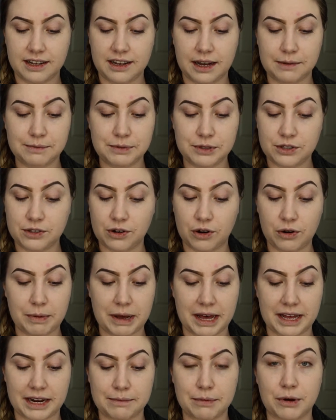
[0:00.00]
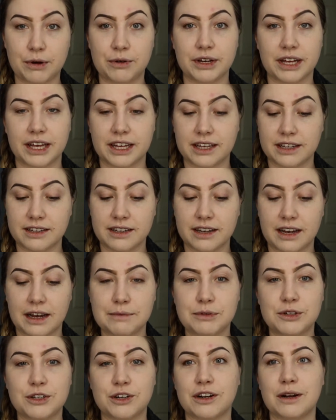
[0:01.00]
I'm so bad at poking.
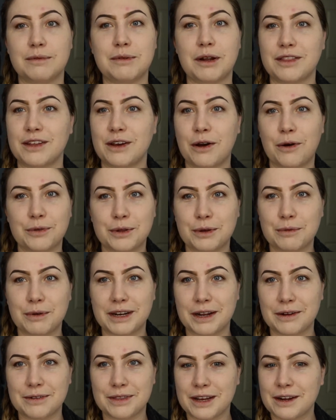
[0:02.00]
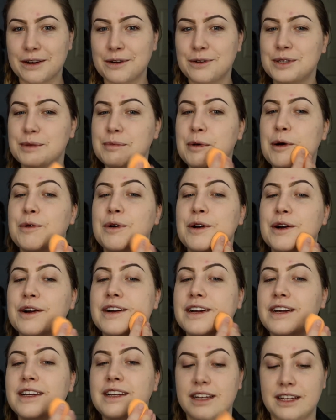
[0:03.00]
I'm sure I'm not the only one out there who's a poker,
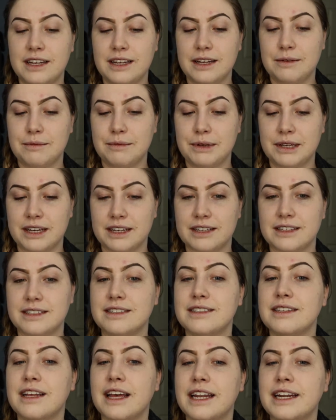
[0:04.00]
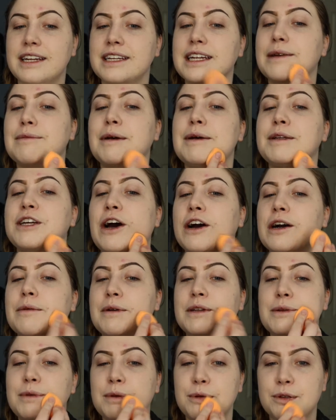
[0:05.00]
because anytime I talk
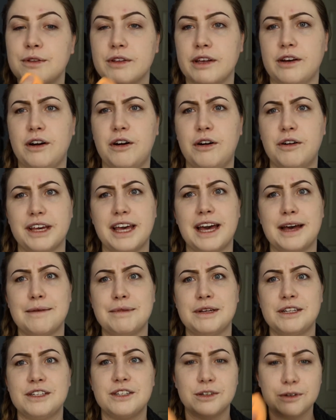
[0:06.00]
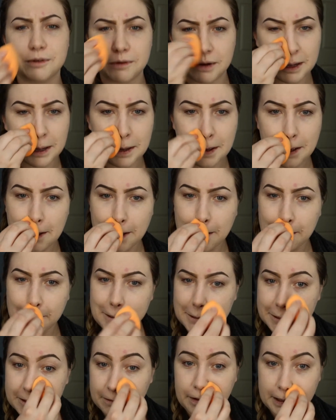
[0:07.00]
about it, people are like, oh yeah, me too.
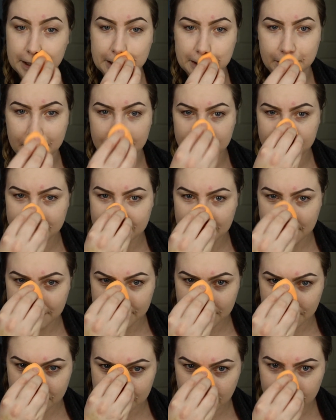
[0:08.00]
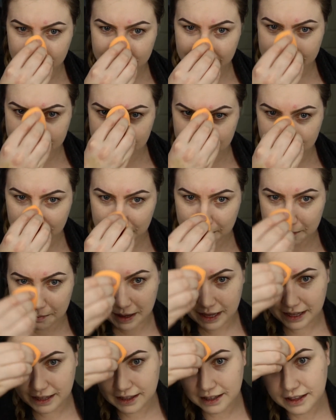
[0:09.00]
So I know, even though no one likes to
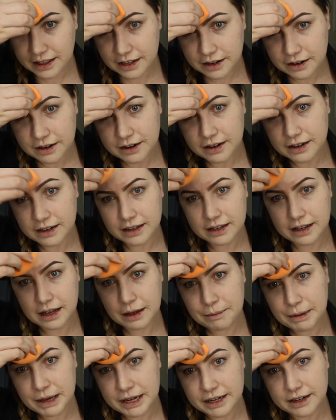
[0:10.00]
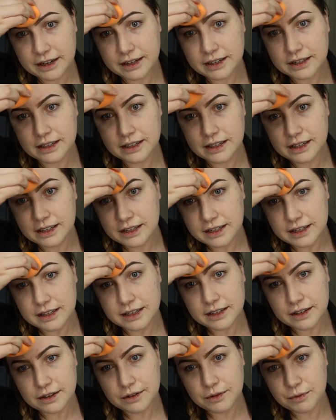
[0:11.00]
admit that they're a picker,
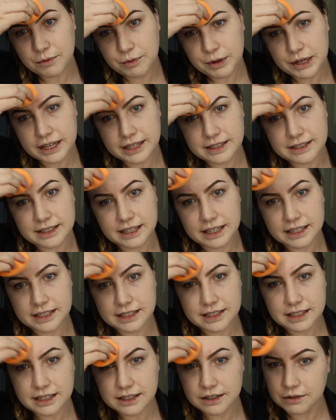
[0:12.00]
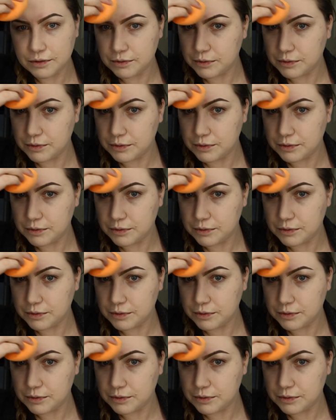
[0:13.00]
we exist.